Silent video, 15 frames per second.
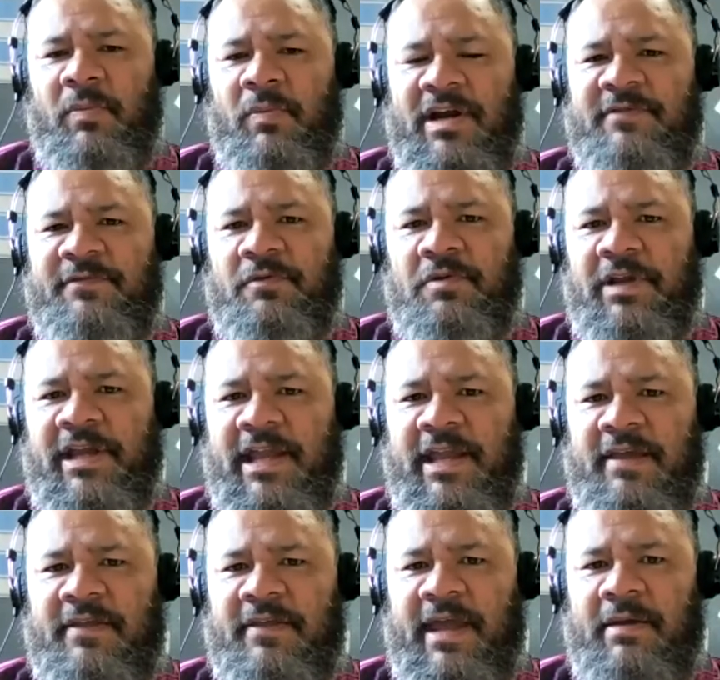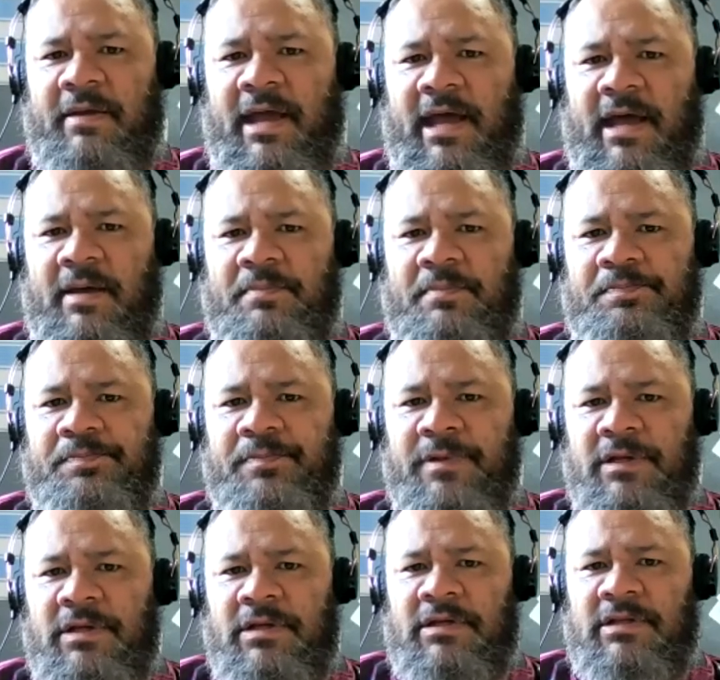and wonderful to hear that
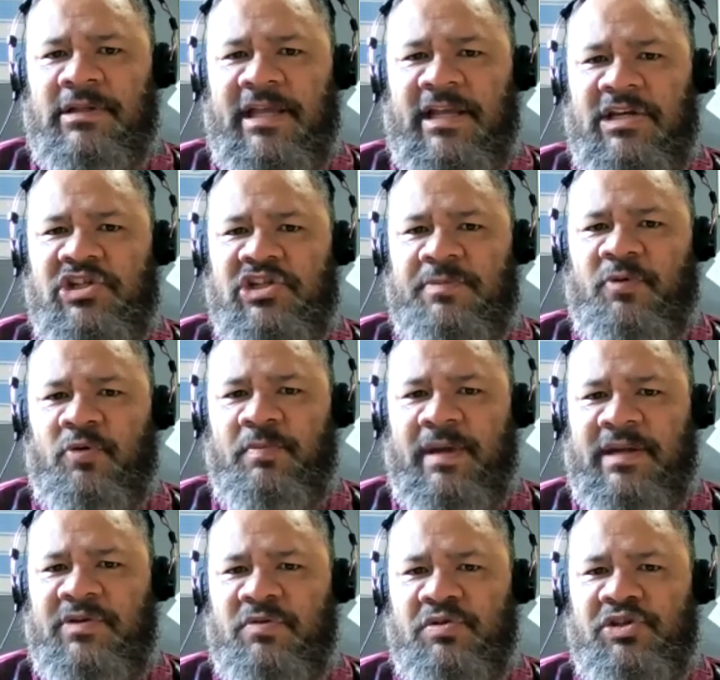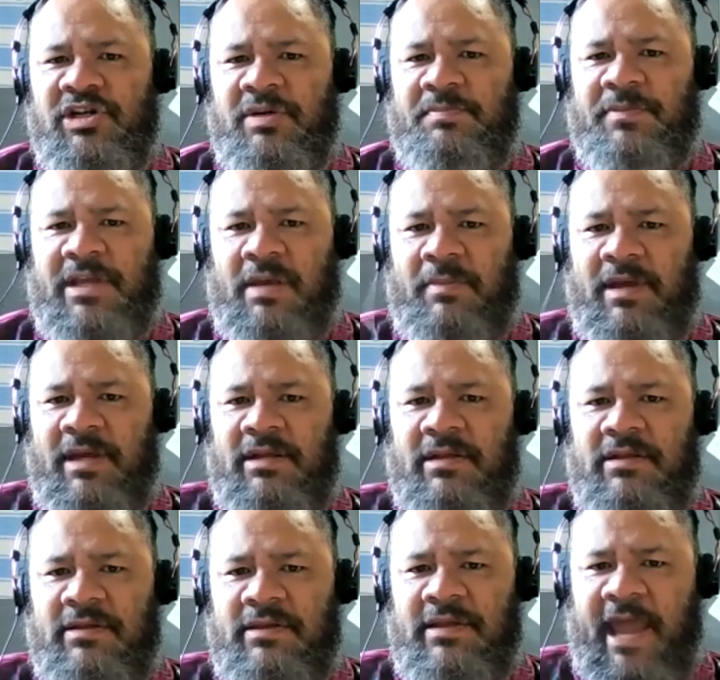leadership or mentorship coming
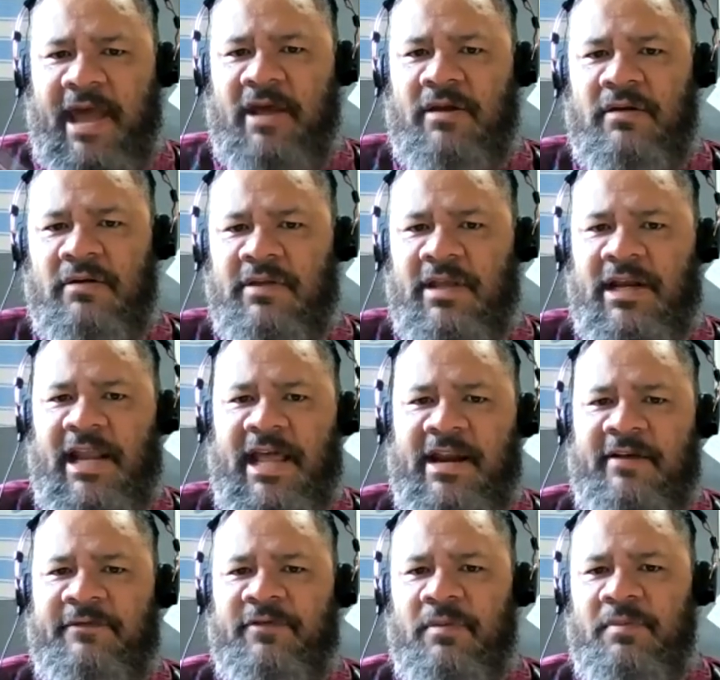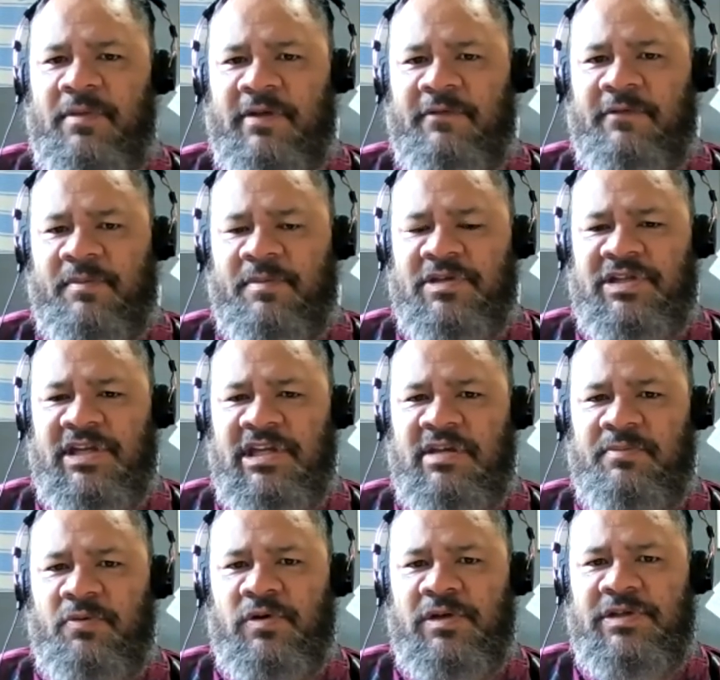down the ladder from the
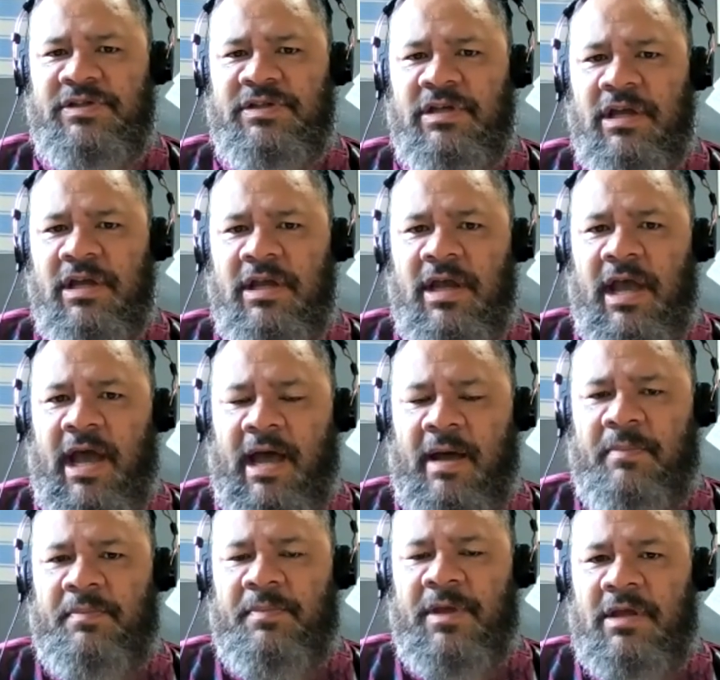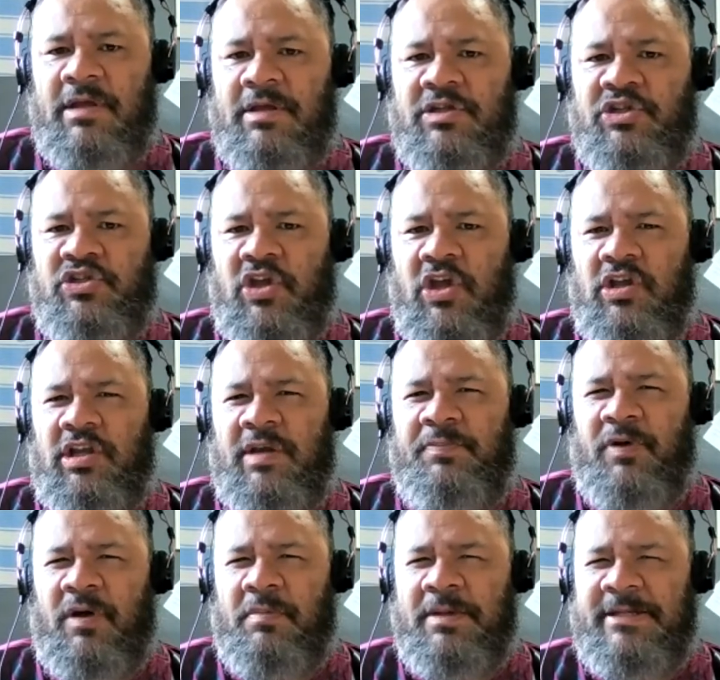senior boys. Certainly
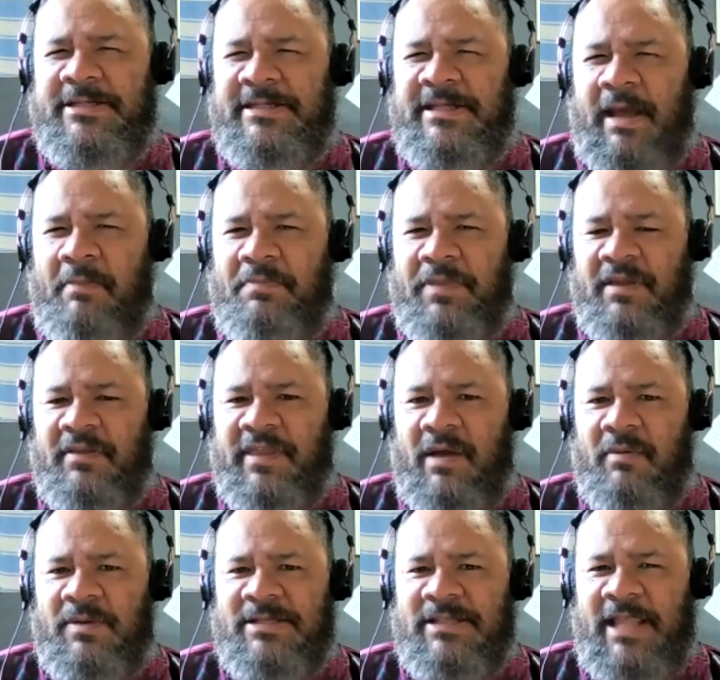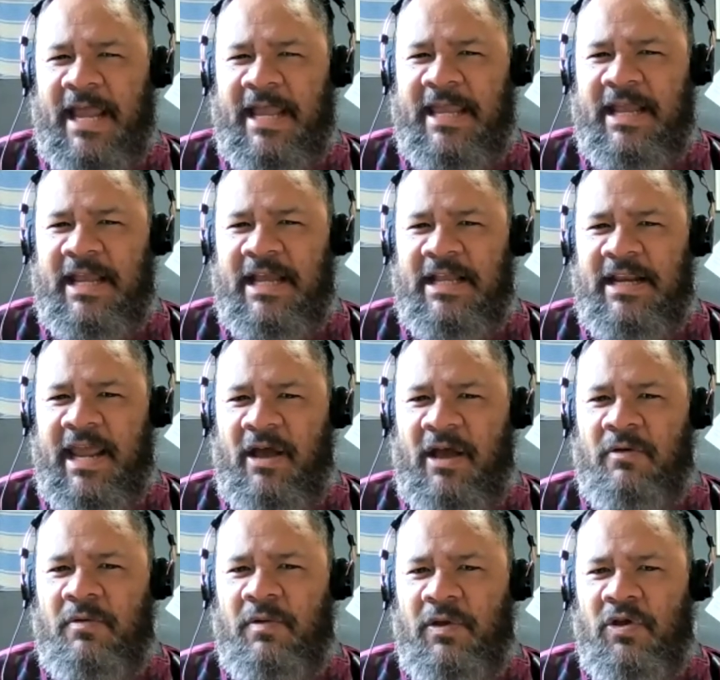probably something that was lacking in
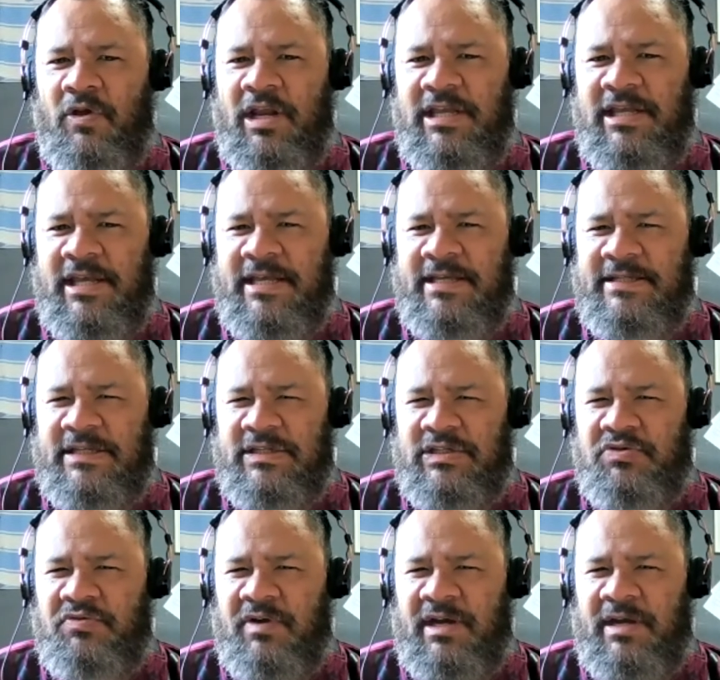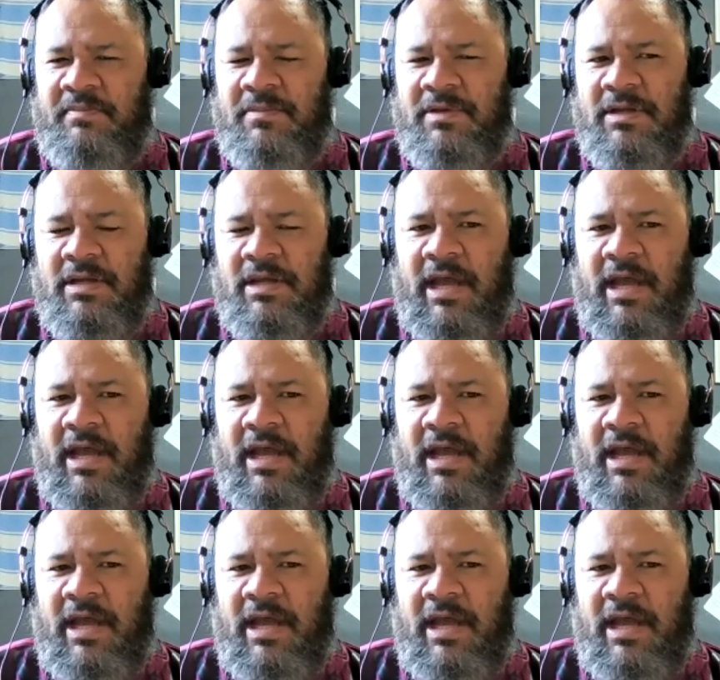our early years at Stream.